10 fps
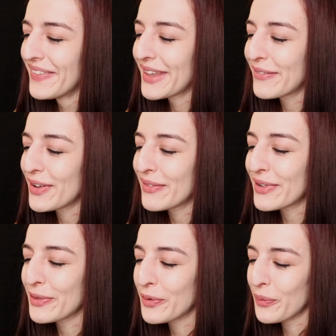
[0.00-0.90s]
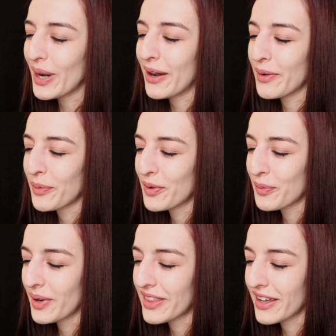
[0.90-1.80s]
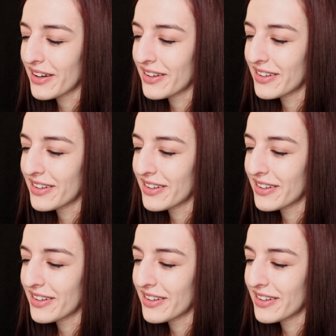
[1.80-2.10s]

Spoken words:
Have you ever thought, wow, I wouldn't wear that?